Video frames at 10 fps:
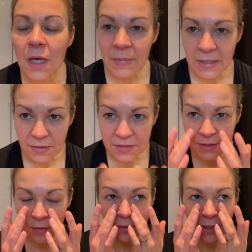mean,
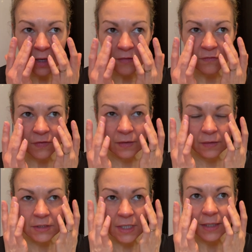certainly I feel
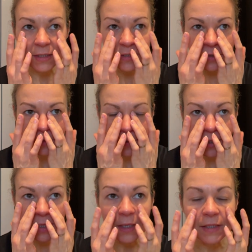tightness under my
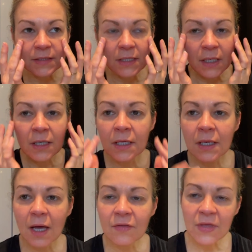eyes.
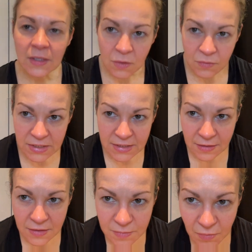I think noticing
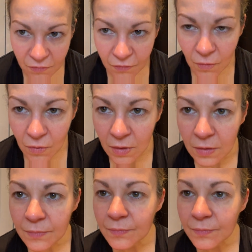this before,